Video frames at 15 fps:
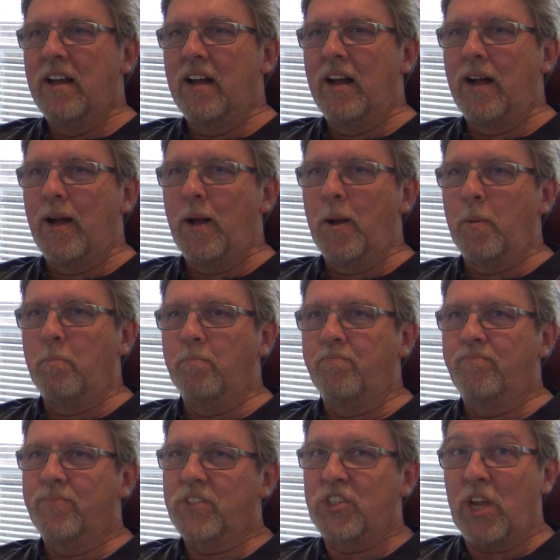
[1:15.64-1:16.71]

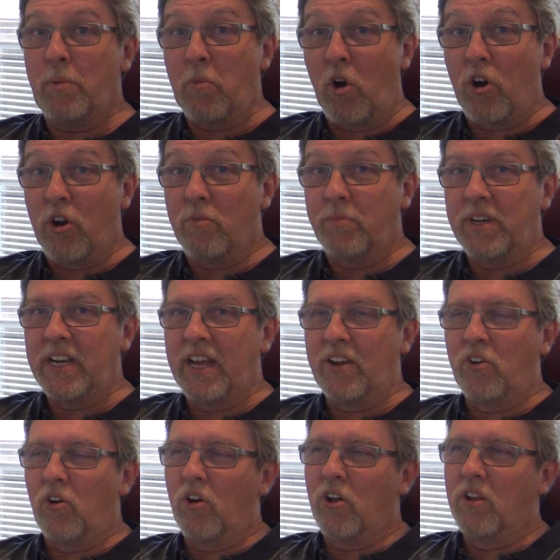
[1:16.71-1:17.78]
Some are, but
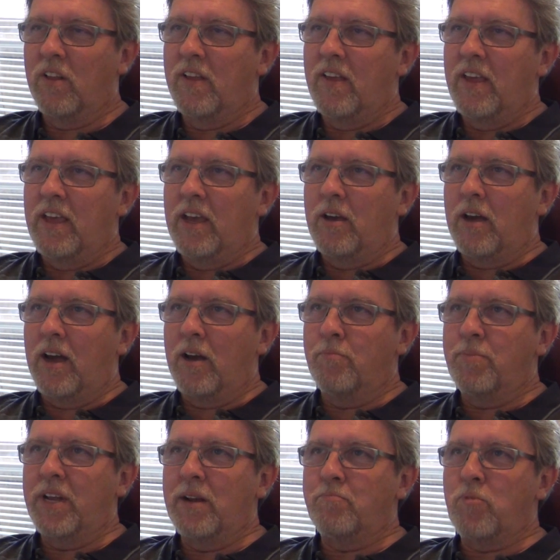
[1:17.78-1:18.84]
not all.
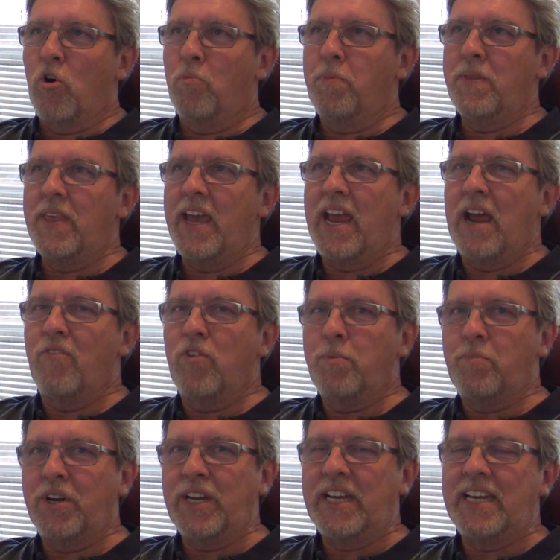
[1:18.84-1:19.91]
But I'm hoping that
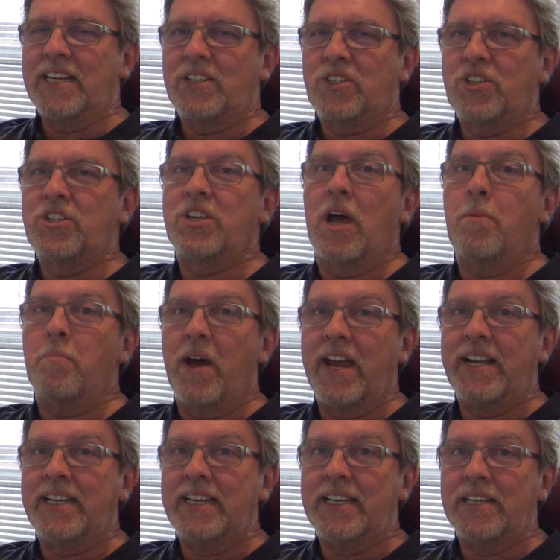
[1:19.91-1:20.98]
everybody gets some
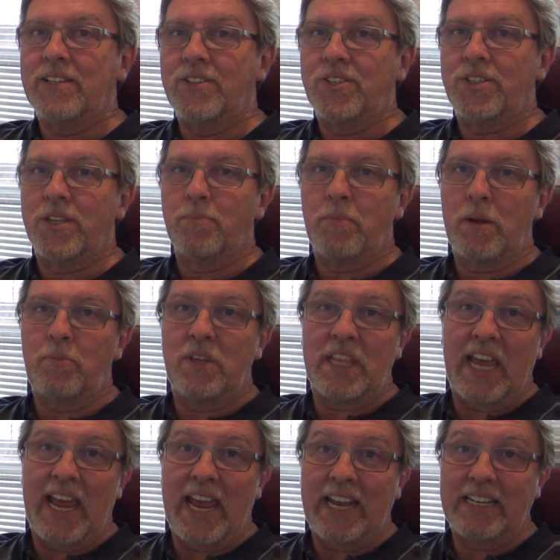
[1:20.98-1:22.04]
ideas that maybe
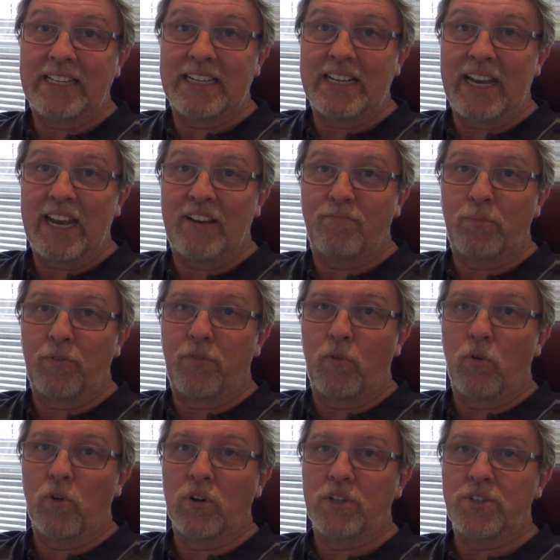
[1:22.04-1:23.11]
they didn't have
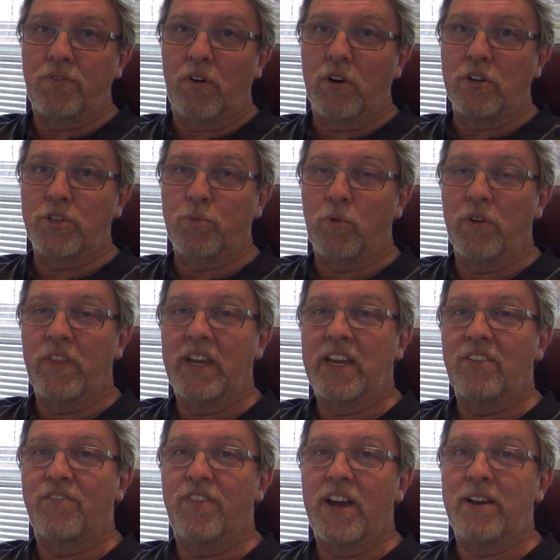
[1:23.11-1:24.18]
before as far as where they
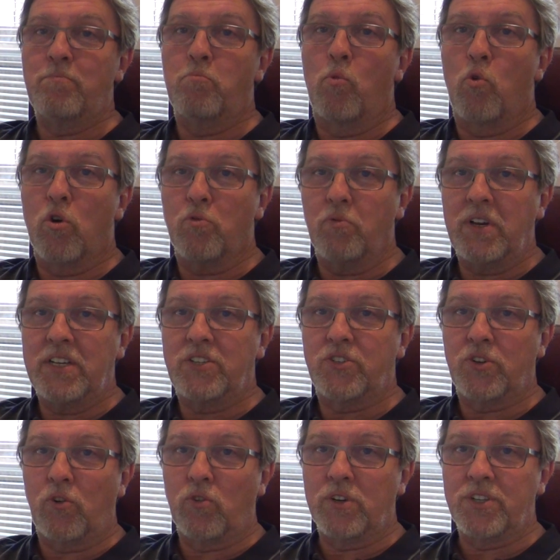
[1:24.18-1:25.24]
can find more
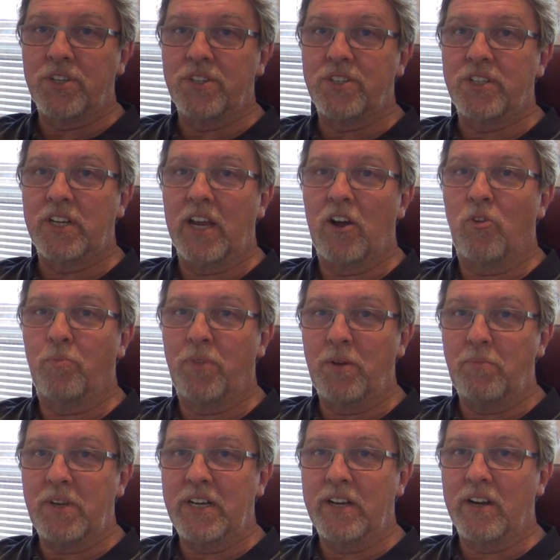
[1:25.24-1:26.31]
resources to help
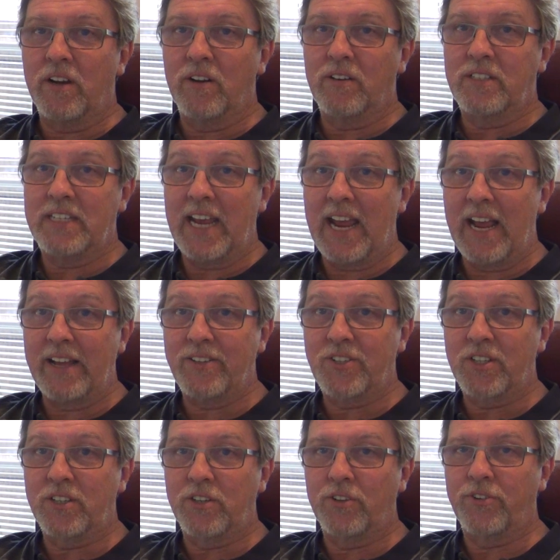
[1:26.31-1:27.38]
them in their
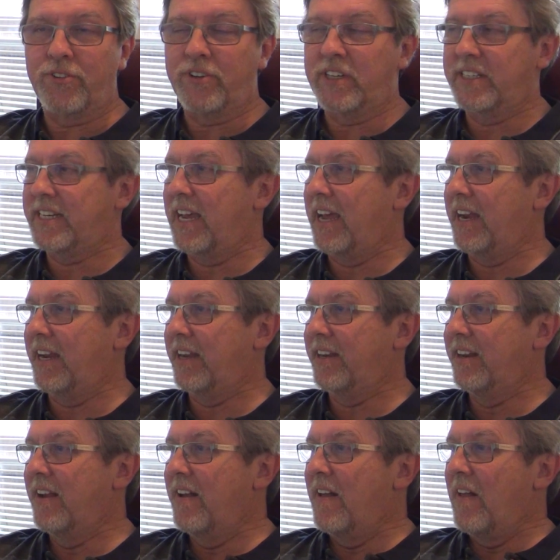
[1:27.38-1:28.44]
task to learn
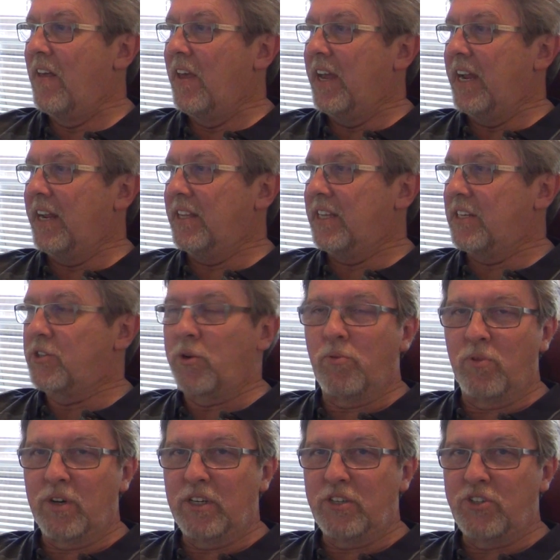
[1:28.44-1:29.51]
Italian. And that's what
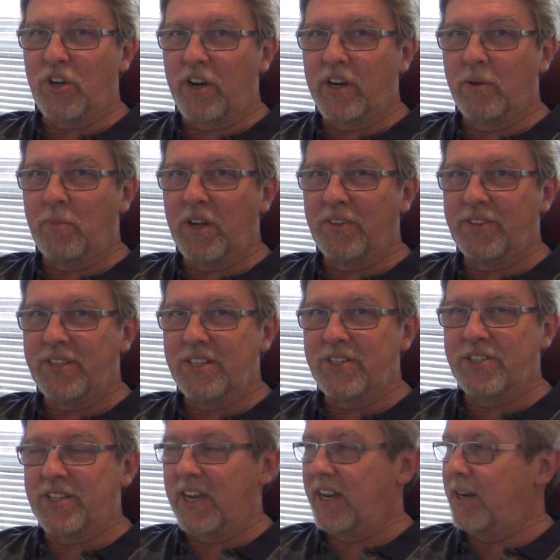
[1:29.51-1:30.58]
we're going to talk about
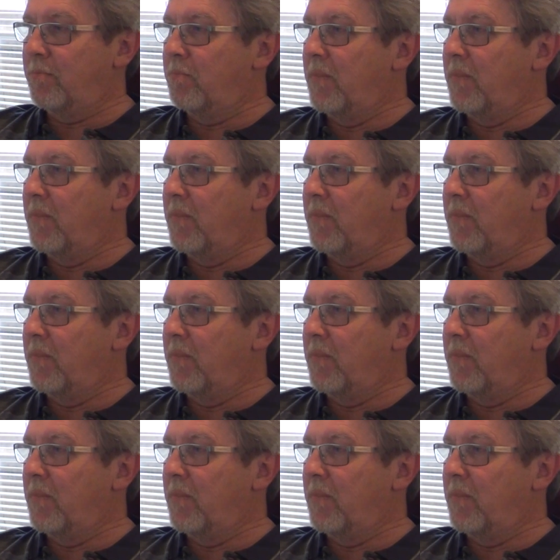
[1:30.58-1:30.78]
this time.